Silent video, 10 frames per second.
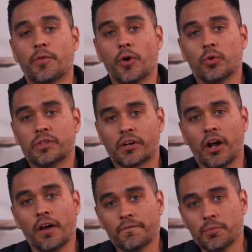those that are
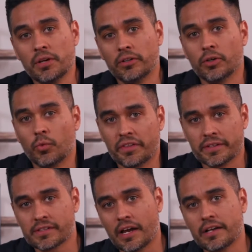unfamiliar with
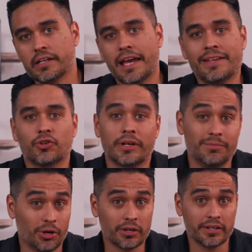Asana and you're in
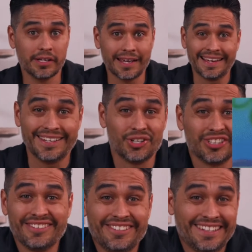marketing, you're
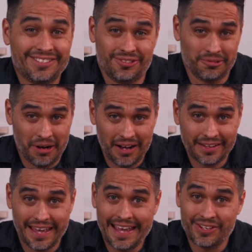living under a
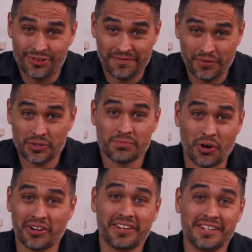rock. And your first
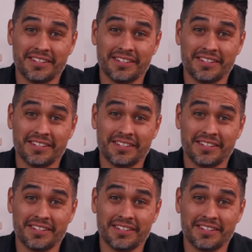marketing